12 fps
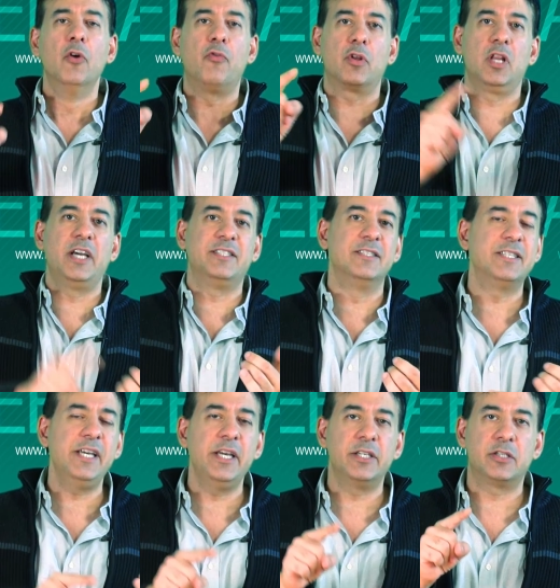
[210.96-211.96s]
for the
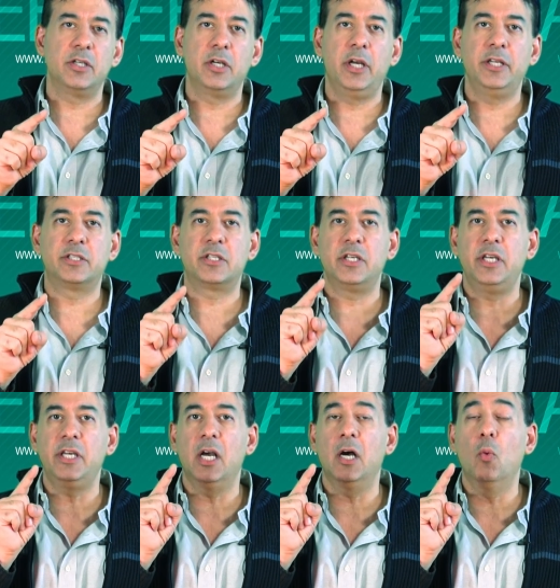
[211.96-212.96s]
licensee. It's
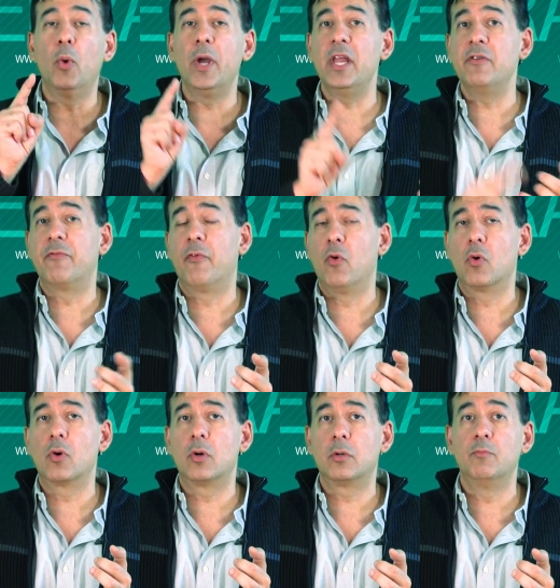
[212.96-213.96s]
a win
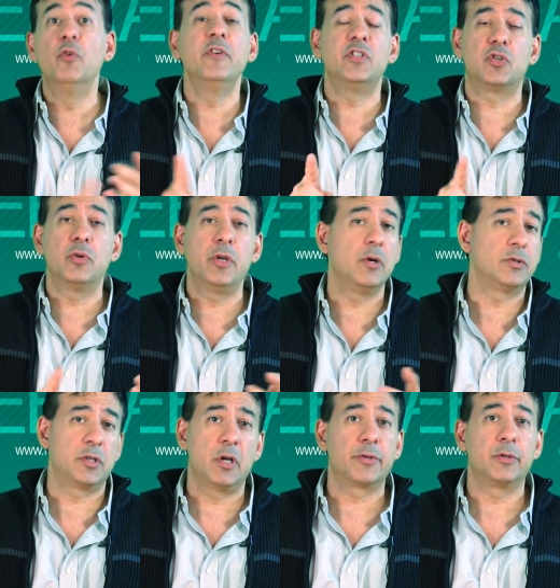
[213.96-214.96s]
for movie studios
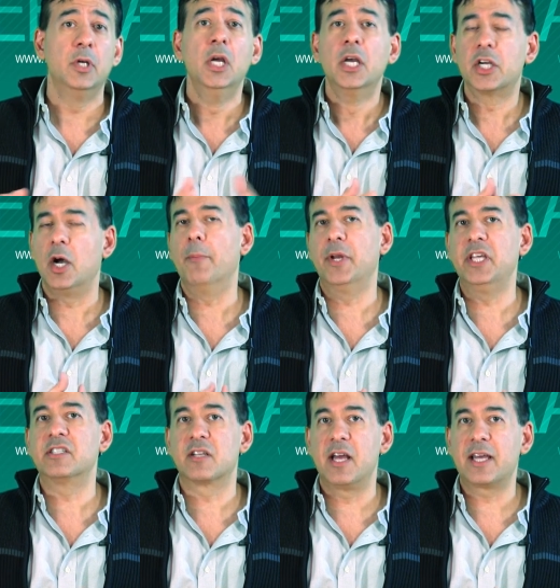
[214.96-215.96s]
and other
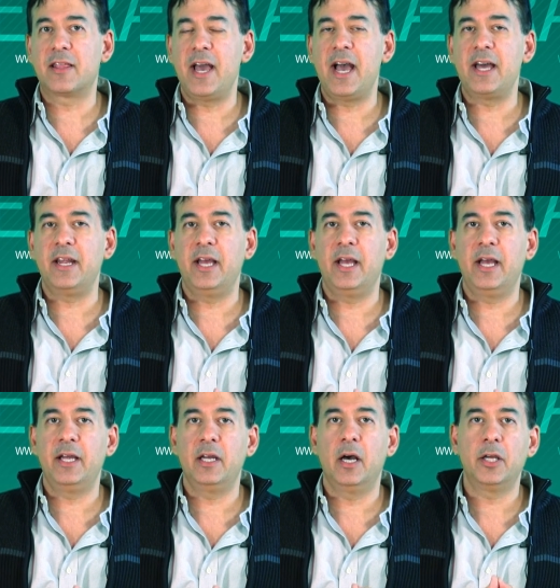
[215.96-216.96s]
companies like that,
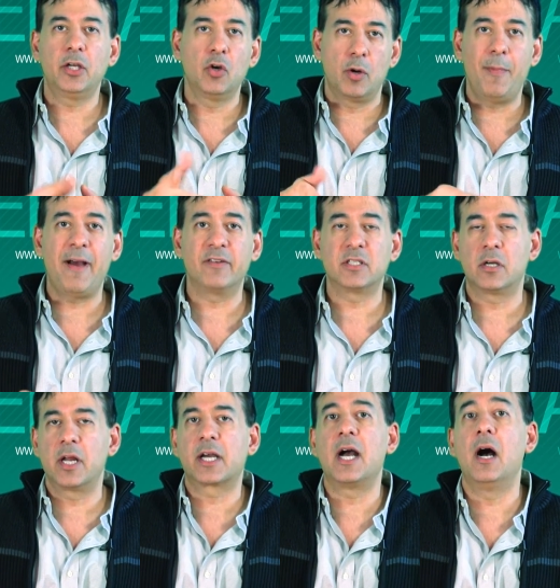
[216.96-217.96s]
and you can go to
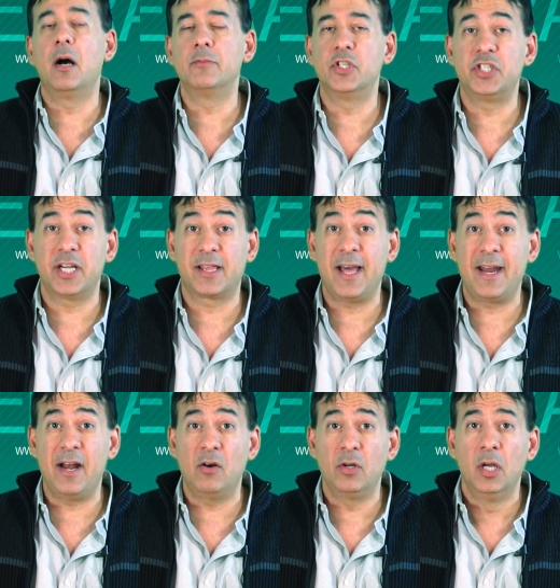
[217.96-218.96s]
mavatar.com to check that
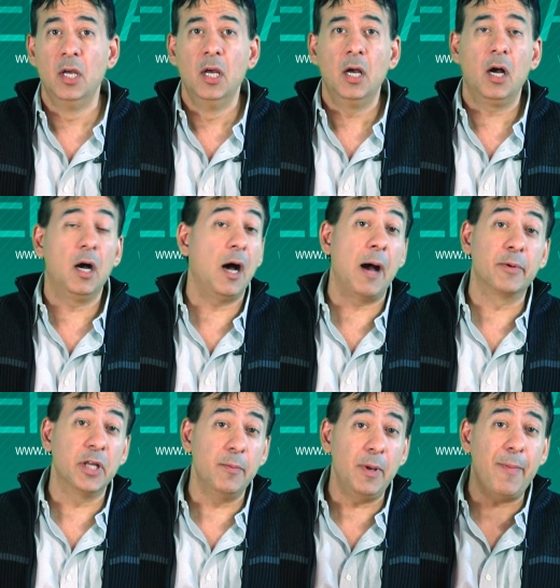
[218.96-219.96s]
out. I'm
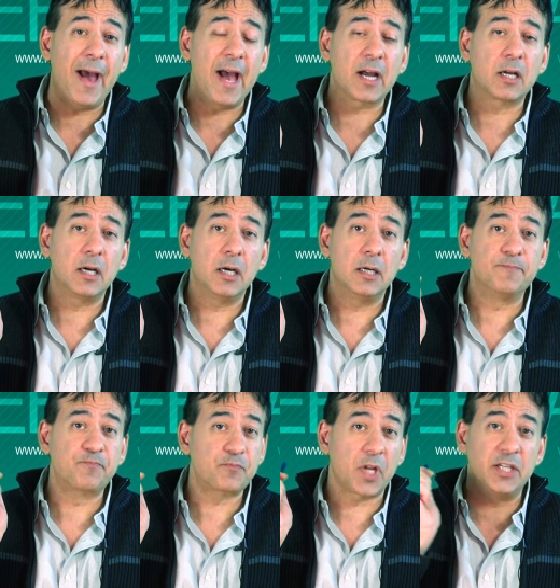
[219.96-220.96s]
going to be back
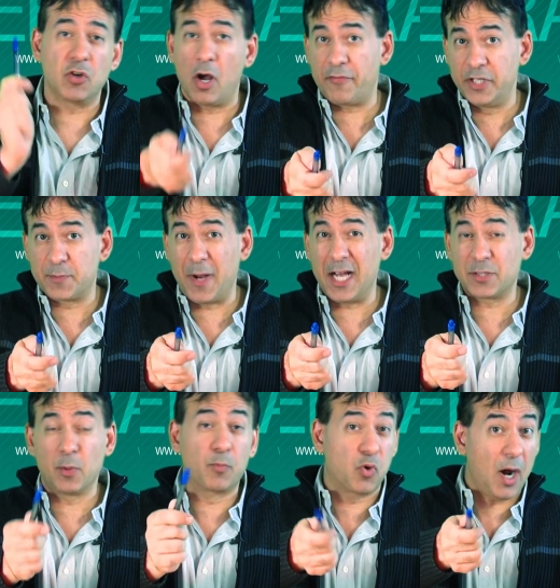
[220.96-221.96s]
as often as
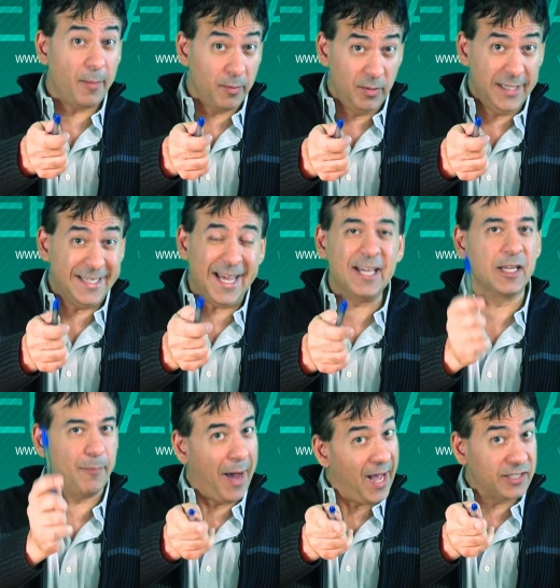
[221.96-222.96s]
possible, probably daily,
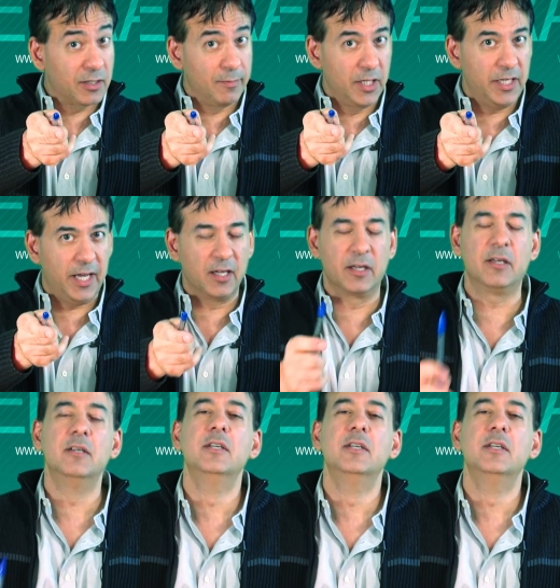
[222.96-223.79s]
possibly daily.